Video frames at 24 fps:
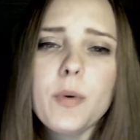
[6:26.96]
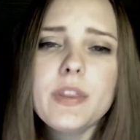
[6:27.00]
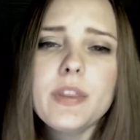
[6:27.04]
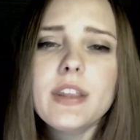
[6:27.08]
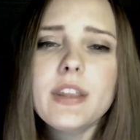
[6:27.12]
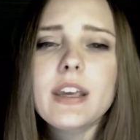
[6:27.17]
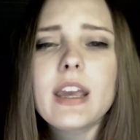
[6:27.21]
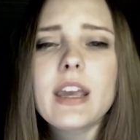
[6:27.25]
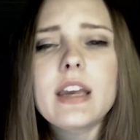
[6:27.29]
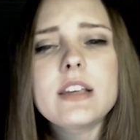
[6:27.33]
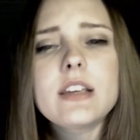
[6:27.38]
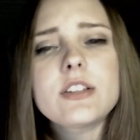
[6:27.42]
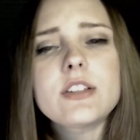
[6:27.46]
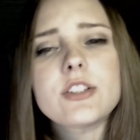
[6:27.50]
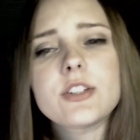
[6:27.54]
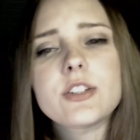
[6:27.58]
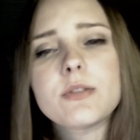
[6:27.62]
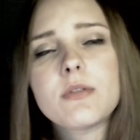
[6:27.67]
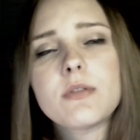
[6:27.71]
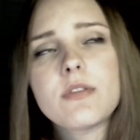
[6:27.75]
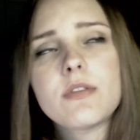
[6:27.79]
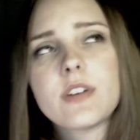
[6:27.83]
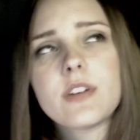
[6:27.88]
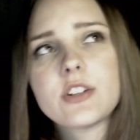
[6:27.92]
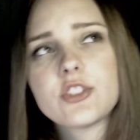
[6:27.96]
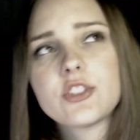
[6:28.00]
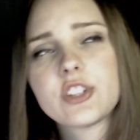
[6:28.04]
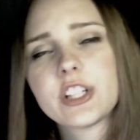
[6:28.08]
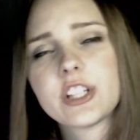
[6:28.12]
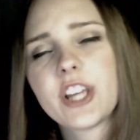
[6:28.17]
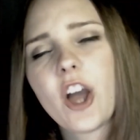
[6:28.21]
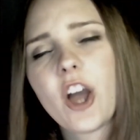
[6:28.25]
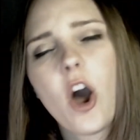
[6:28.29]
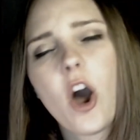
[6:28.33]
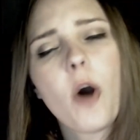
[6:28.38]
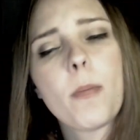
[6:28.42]
when the gays do
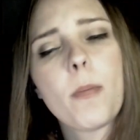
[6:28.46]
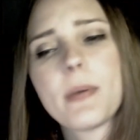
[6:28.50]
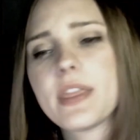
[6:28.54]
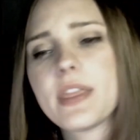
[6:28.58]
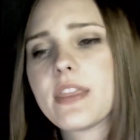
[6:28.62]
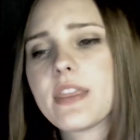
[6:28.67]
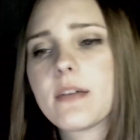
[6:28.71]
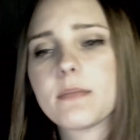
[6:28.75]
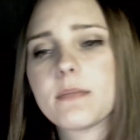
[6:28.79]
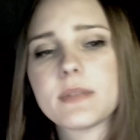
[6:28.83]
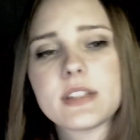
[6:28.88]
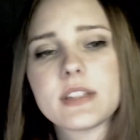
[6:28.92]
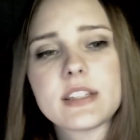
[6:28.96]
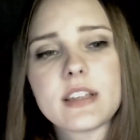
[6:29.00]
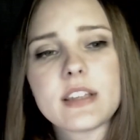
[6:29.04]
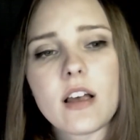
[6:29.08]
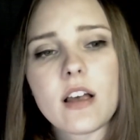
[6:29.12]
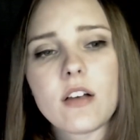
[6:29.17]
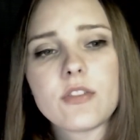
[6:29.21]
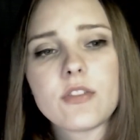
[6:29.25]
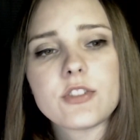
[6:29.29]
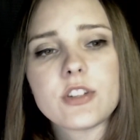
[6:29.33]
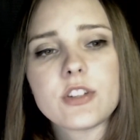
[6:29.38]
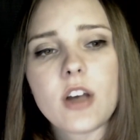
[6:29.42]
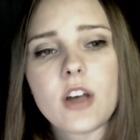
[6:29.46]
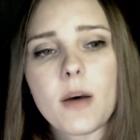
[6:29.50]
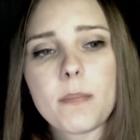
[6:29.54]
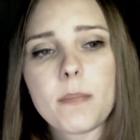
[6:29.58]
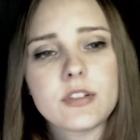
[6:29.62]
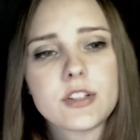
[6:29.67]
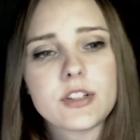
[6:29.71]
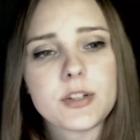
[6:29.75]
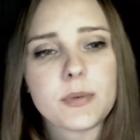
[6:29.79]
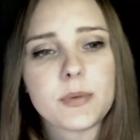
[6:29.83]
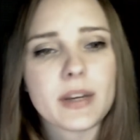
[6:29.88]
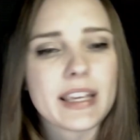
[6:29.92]
eventually open themselves
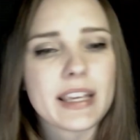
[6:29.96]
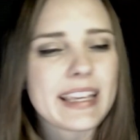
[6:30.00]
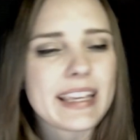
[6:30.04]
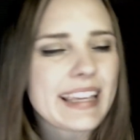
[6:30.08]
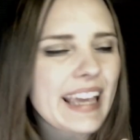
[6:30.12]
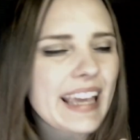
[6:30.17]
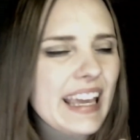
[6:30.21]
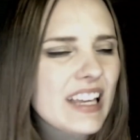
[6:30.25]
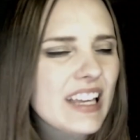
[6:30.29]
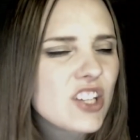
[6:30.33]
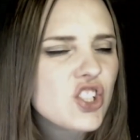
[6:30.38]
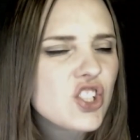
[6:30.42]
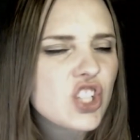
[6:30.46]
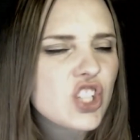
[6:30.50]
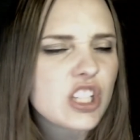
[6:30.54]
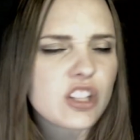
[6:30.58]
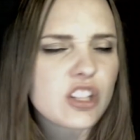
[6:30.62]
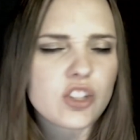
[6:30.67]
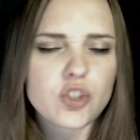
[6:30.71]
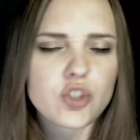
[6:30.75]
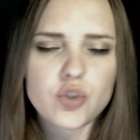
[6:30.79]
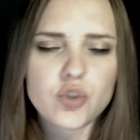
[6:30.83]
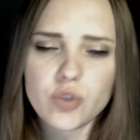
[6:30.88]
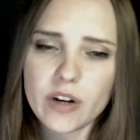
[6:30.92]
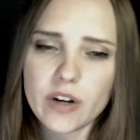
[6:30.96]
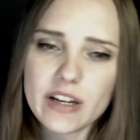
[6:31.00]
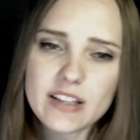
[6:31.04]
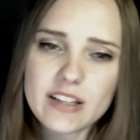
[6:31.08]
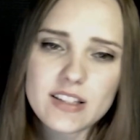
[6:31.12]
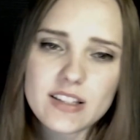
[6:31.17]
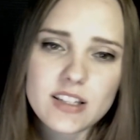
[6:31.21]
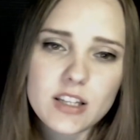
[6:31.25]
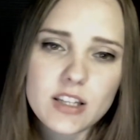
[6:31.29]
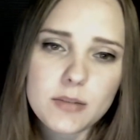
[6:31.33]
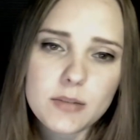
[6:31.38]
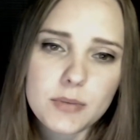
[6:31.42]
up to engaging the
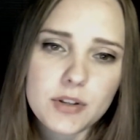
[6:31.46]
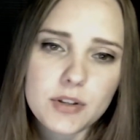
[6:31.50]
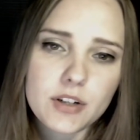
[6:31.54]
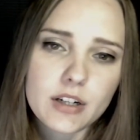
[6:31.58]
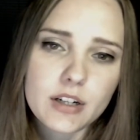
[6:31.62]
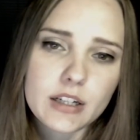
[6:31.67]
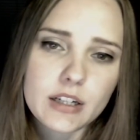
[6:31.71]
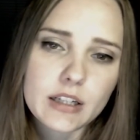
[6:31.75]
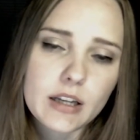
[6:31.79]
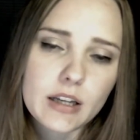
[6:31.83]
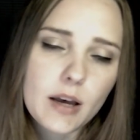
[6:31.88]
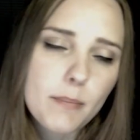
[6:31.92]
trans community,